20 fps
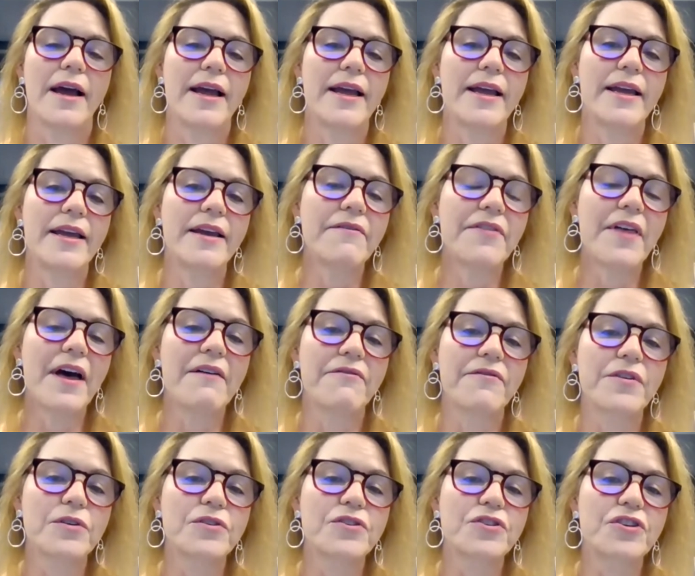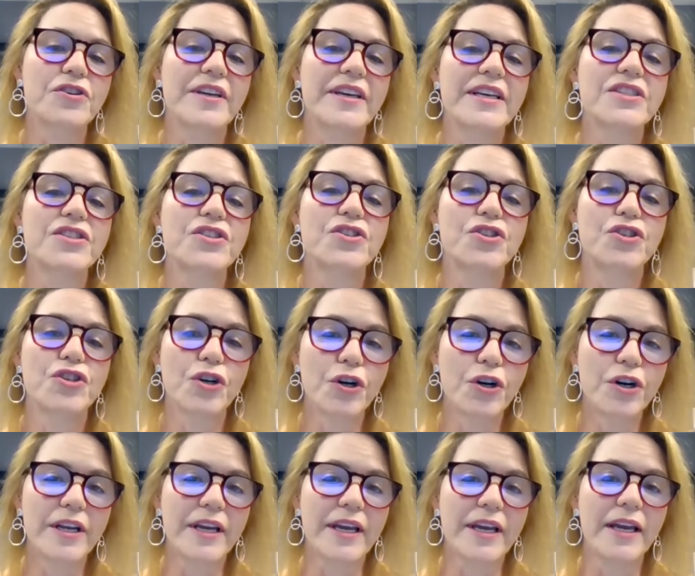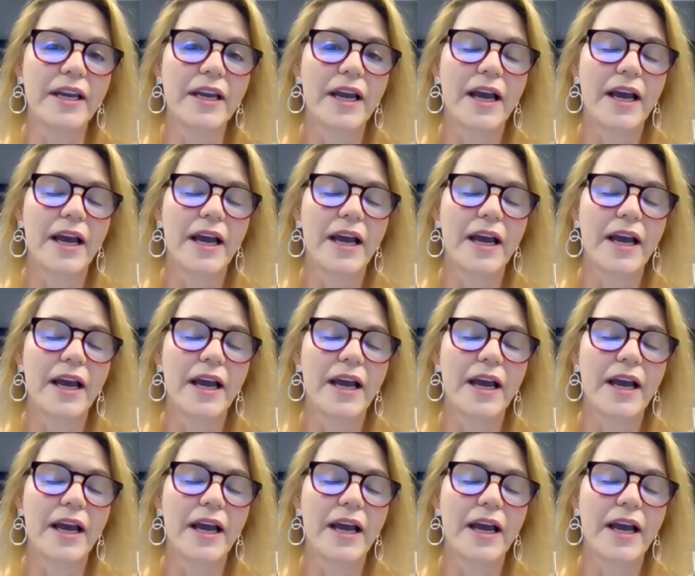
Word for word: If that filter gets dirty,